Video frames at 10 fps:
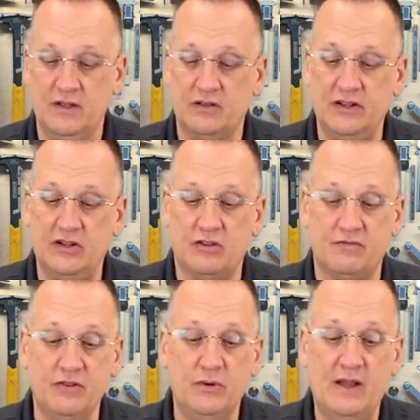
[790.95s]
clean all the
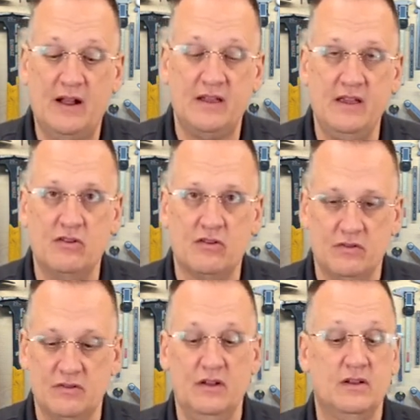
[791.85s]
fluid out of here,
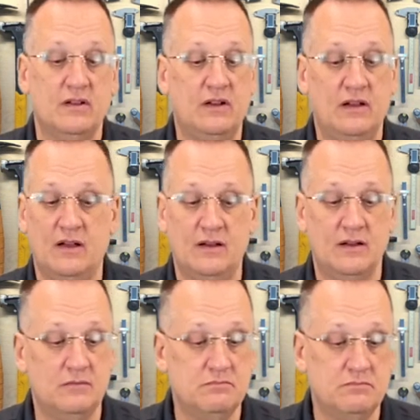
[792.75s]

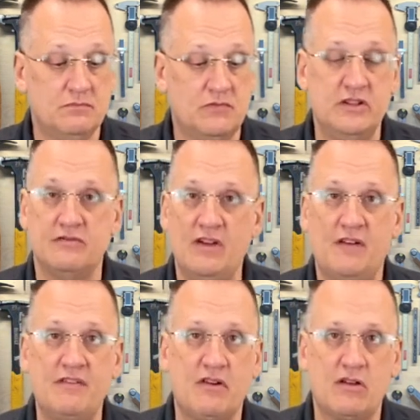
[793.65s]
clean your
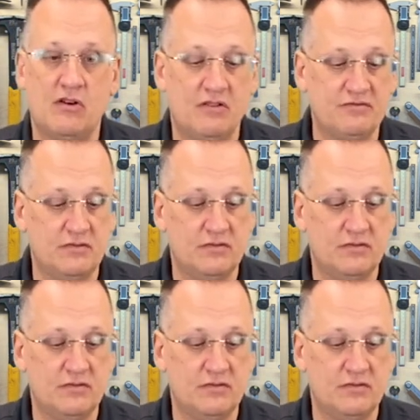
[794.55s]
valving rod off,